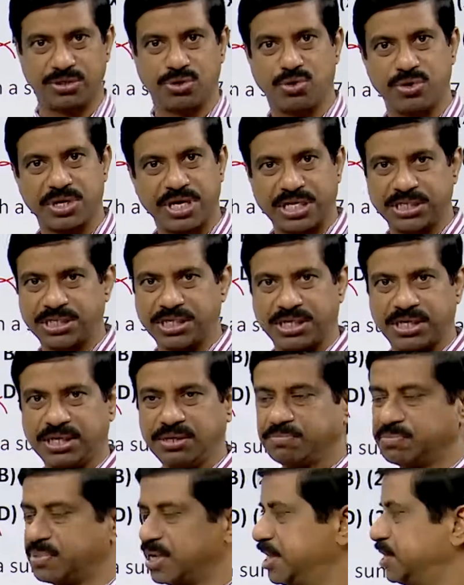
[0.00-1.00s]
Okay,
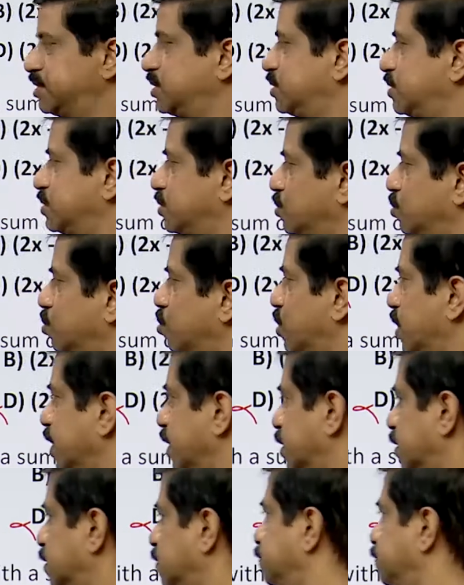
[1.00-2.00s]
children, please note it.